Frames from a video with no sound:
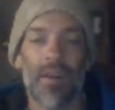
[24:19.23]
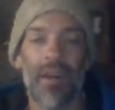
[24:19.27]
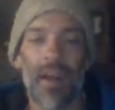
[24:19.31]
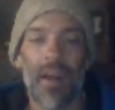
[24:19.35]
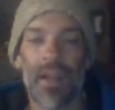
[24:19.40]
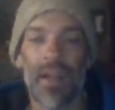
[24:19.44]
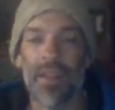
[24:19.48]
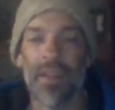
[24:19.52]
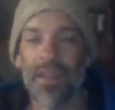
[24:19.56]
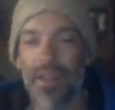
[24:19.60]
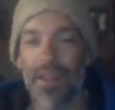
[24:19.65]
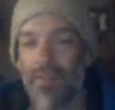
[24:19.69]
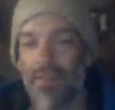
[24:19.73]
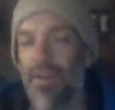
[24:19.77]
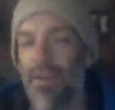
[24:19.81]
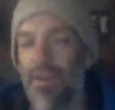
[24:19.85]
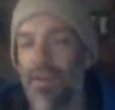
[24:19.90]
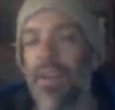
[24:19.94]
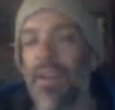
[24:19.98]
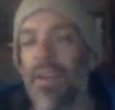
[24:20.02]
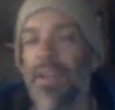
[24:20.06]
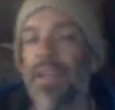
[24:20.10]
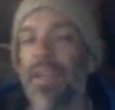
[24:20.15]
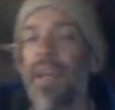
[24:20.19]
I love how
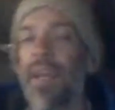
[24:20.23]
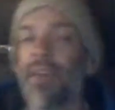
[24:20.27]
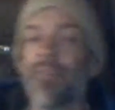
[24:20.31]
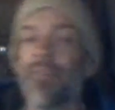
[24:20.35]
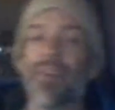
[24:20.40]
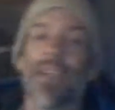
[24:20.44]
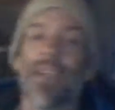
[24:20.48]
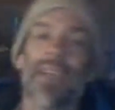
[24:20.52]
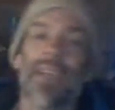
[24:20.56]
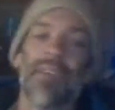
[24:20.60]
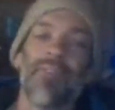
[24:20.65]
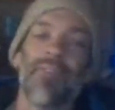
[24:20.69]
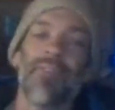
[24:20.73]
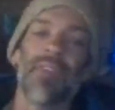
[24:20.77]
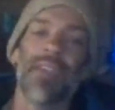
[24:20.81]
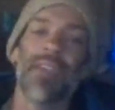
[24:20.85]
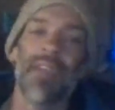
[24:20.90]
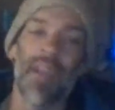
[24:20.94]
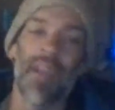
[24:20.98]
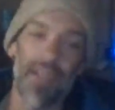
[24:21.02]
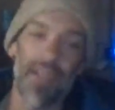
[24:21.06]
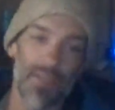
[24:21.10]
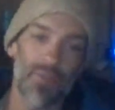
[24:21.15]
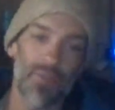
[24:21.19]
they never give
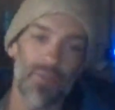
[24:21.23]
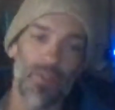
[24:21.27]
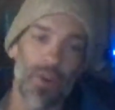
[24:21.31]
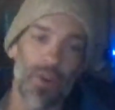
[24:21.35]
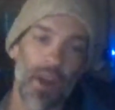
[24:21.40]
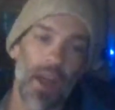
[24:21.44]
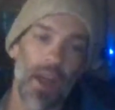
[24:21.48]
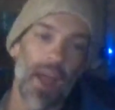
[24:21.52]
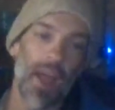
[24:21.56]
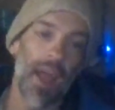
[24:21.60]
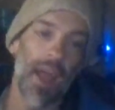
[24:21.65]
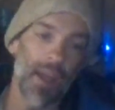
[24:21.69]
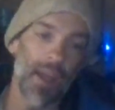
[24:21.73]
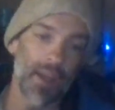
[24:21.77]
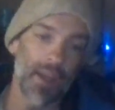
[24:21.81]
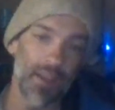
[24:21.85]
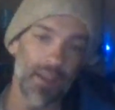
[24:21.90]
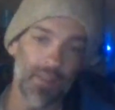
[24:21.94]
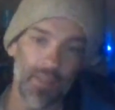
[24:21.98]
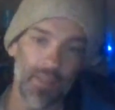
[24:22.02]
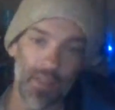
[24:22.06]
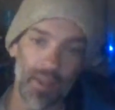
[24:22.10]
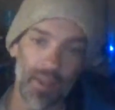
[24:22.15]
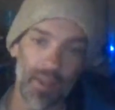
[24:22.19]
dates for
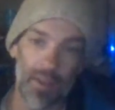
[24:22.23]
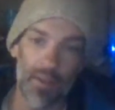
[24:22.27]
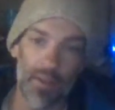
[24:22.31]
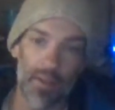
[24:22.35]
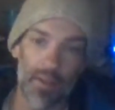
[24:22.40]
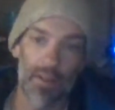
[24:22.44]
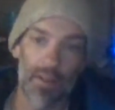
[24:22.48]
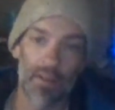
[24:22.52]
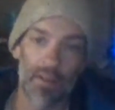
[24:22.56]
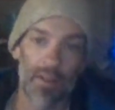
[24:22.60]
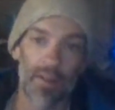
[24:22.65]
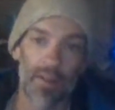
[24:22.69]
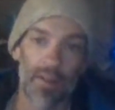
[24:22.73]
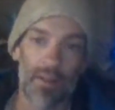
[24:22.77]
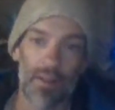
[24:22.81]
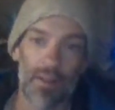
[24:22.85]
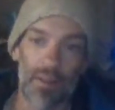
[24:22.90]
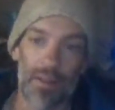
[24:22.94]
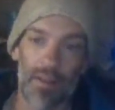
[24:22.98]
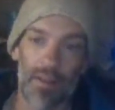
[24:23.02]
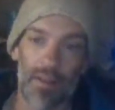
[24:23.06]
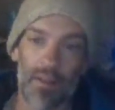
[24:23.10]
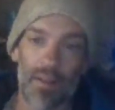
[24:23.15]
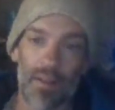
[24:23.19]
anything.
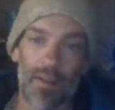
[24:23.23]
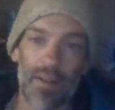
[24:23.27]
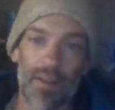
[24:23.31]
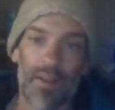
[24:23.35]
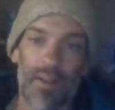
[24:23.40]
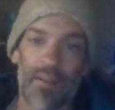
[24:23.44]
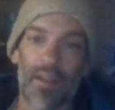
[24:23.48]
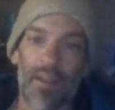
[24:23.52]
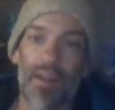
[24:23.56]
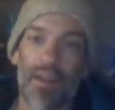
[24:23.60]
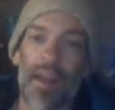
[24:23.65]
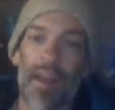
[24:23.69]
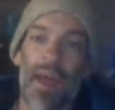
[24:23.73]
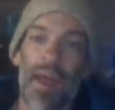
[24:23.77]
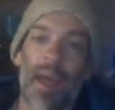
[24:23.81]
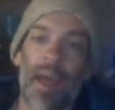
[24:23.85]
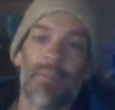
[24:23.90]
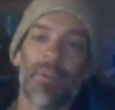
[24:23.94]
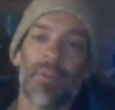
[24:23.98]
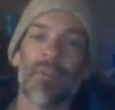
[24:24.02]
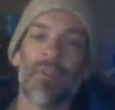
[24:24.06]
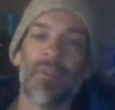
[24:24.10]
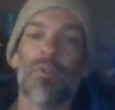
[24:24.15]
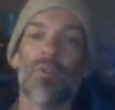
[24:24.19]
It's going to
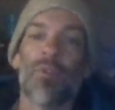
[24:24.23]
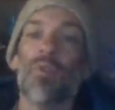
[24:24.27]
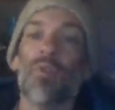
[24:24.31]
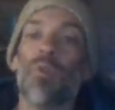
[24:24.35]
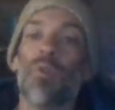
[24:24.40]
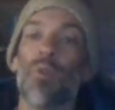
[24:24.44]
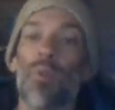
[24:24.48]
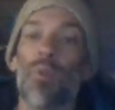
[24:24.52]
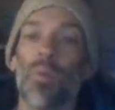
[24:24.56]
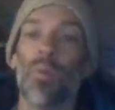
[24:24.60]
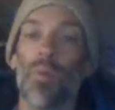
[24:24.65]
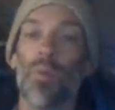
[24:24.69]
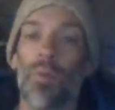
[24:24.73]
happen soon.